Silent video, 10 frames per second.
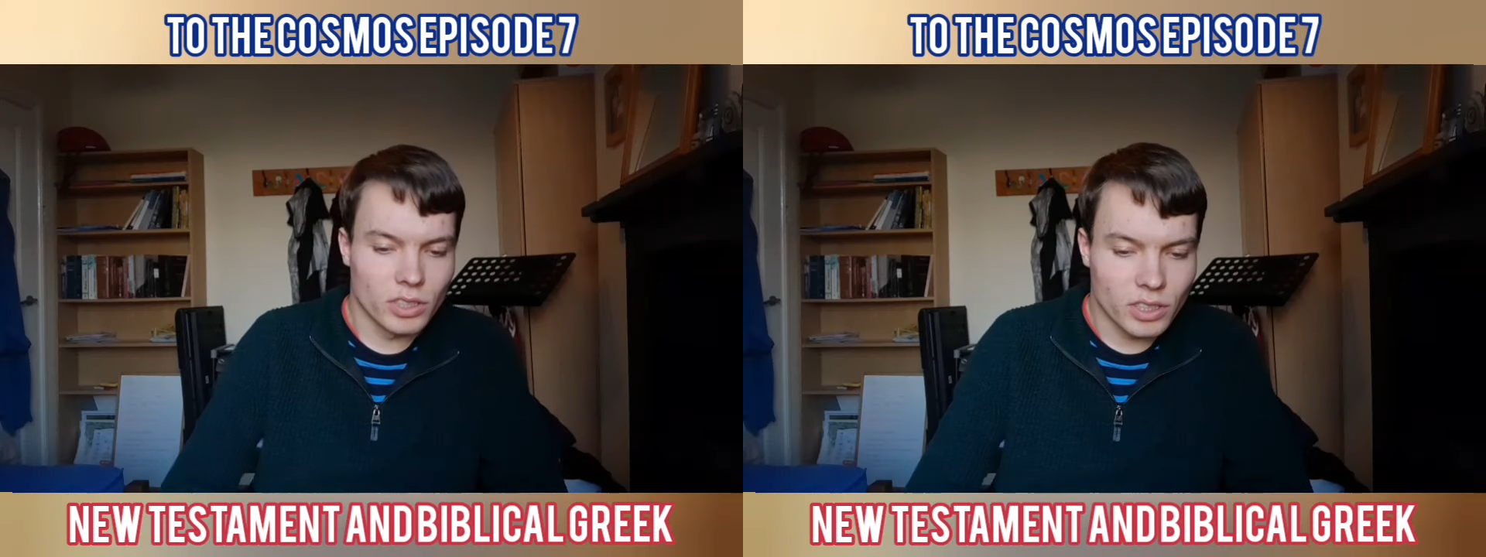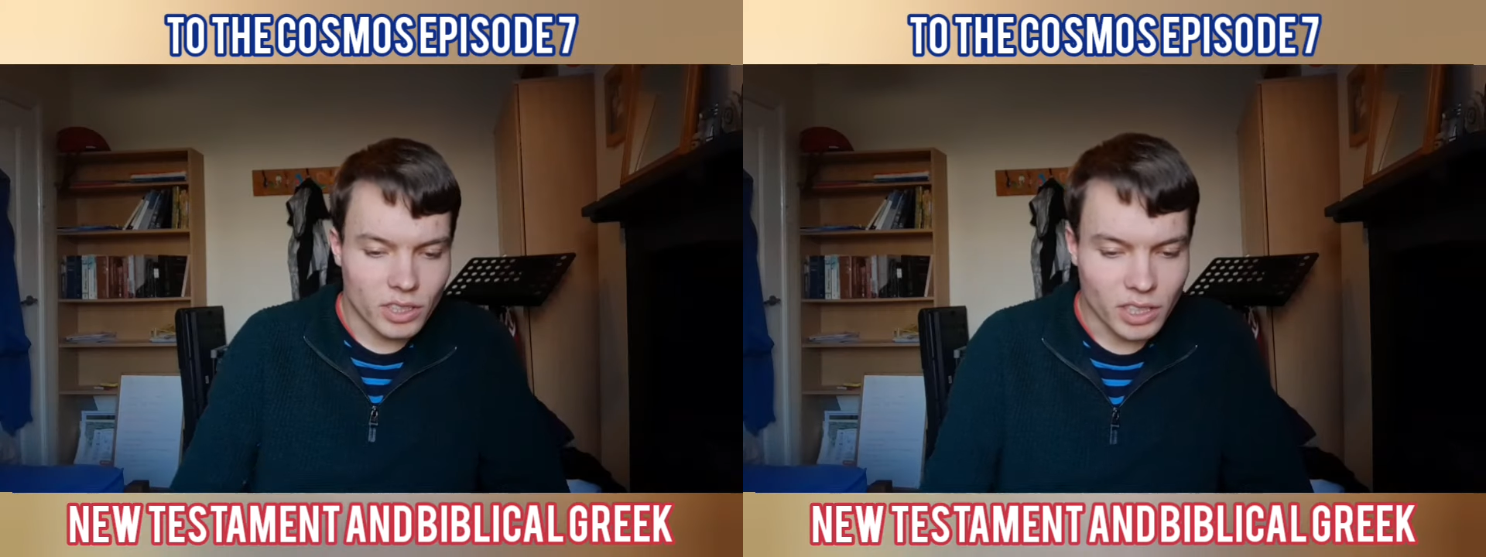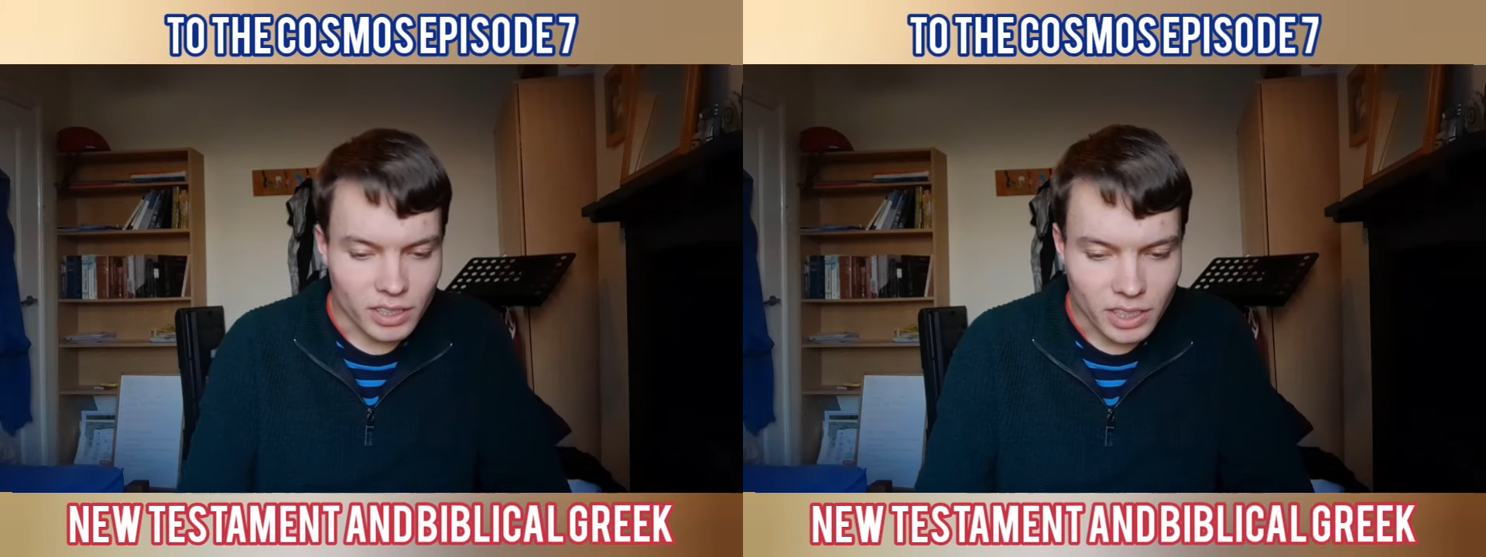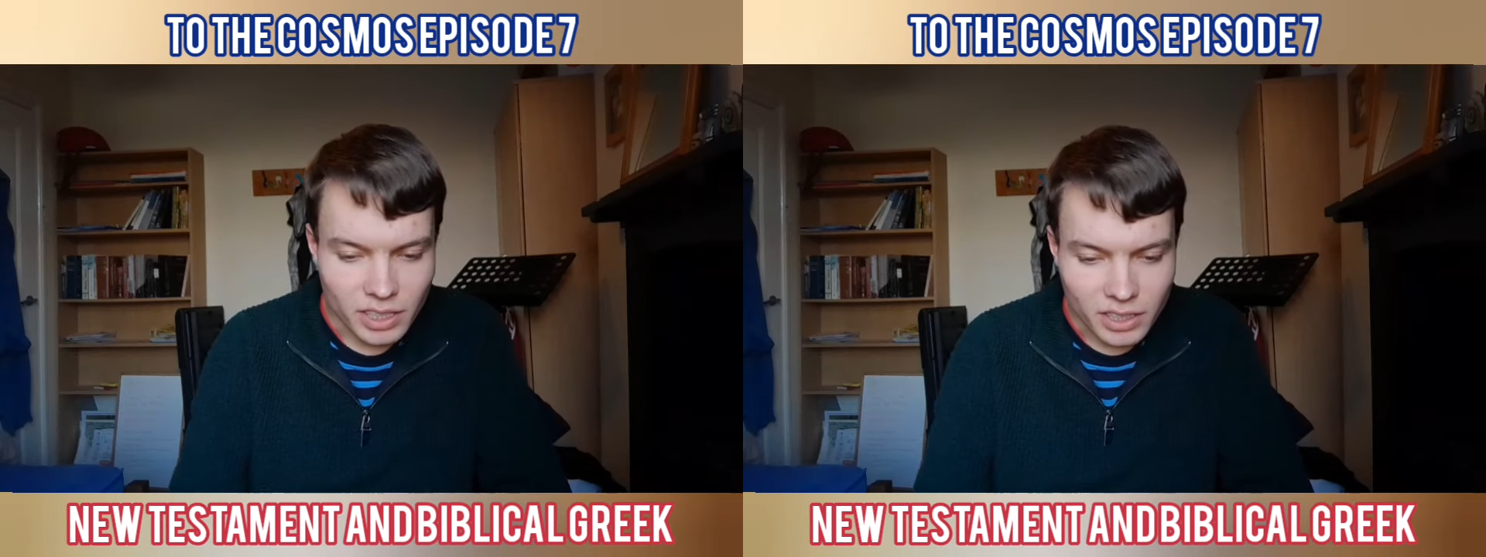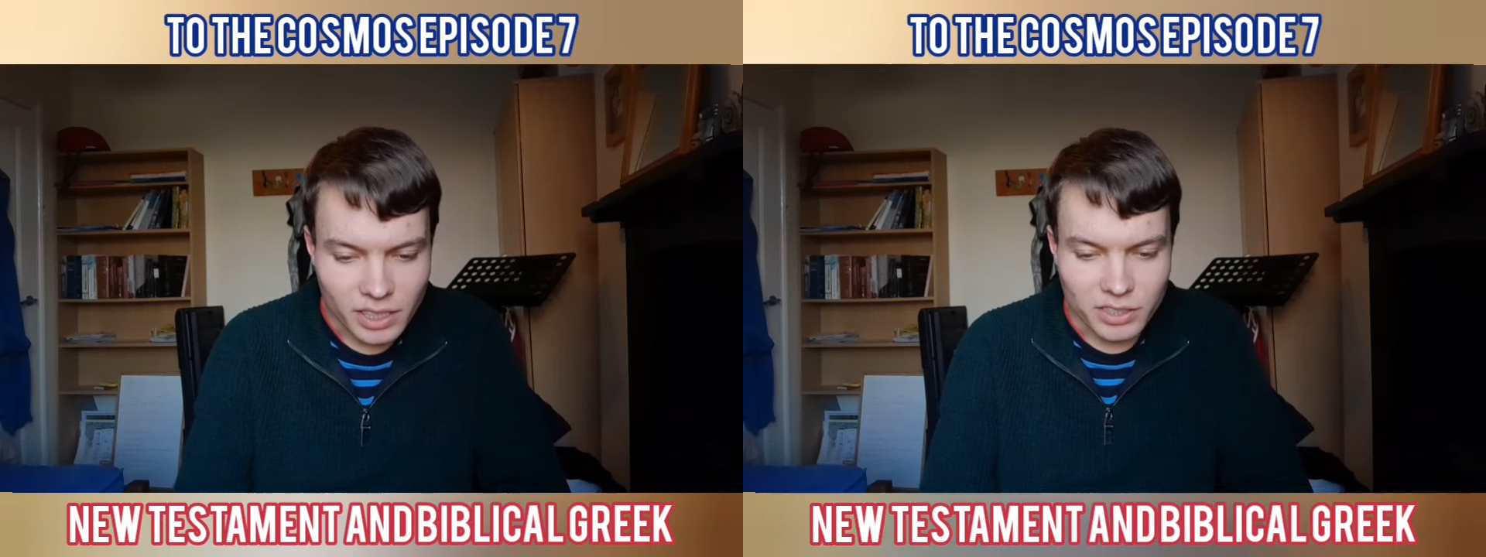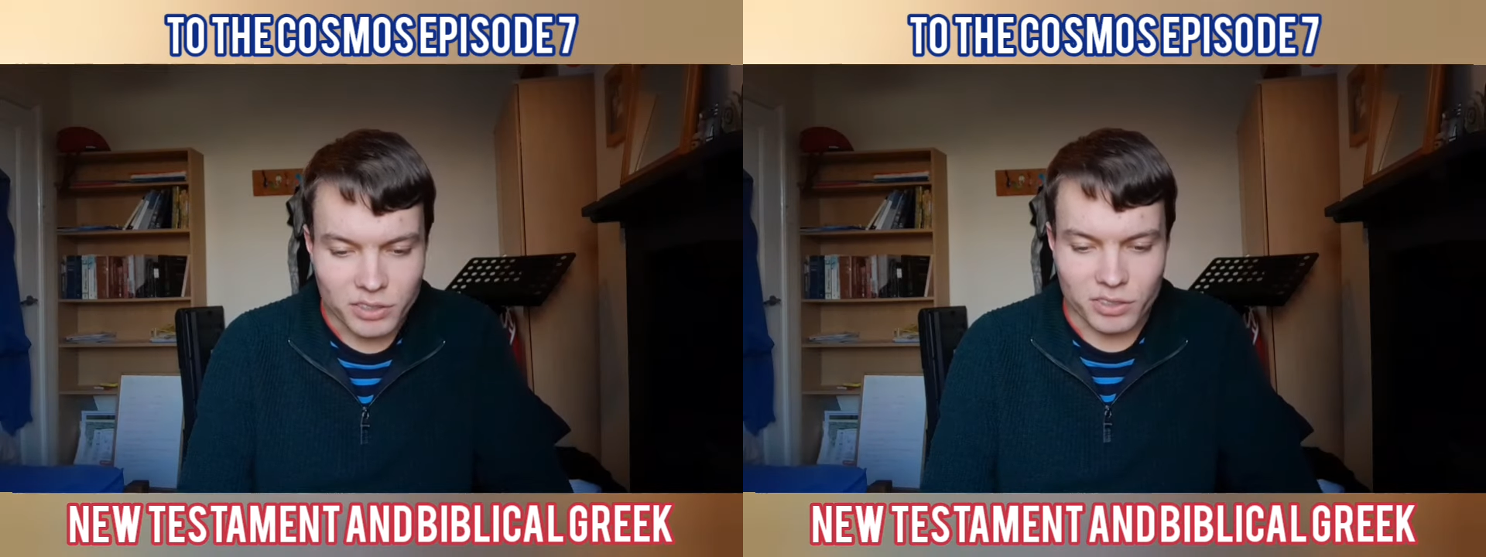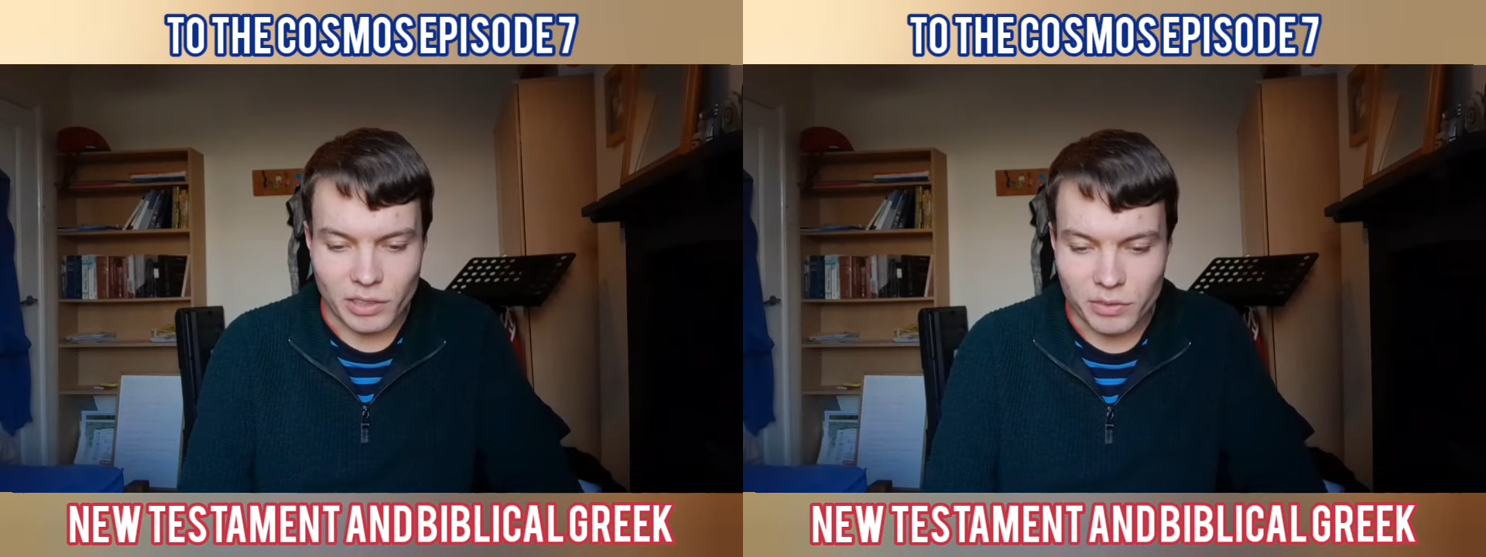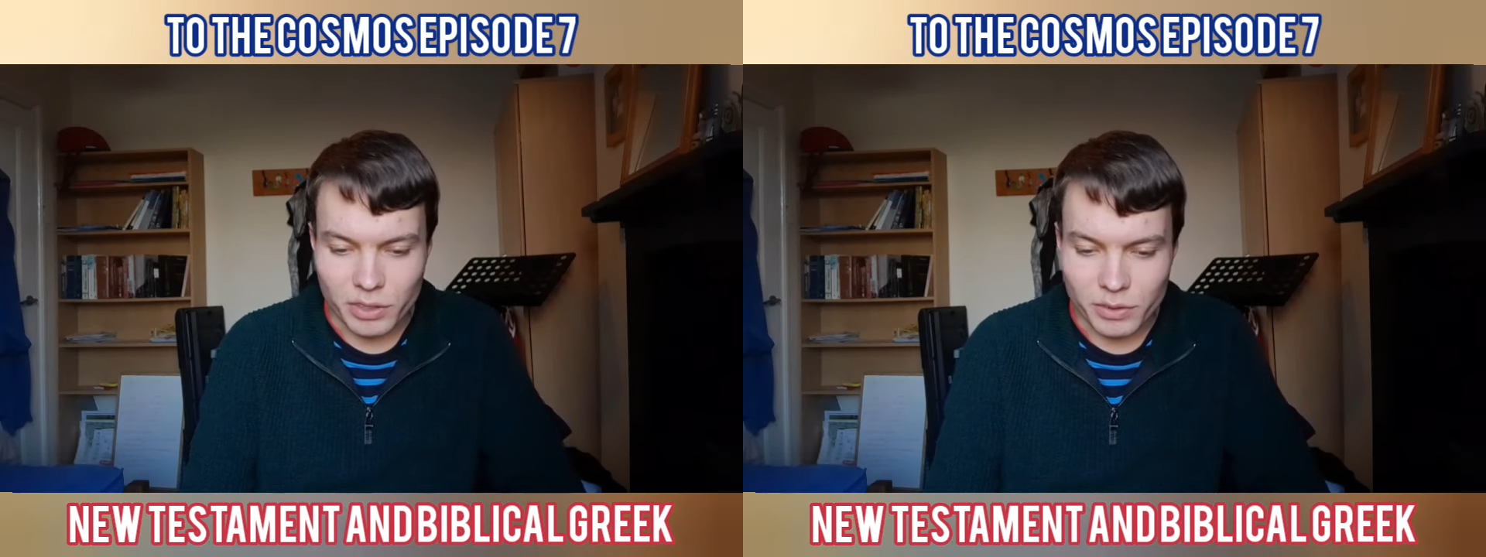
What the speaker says: Yeah, that is definitely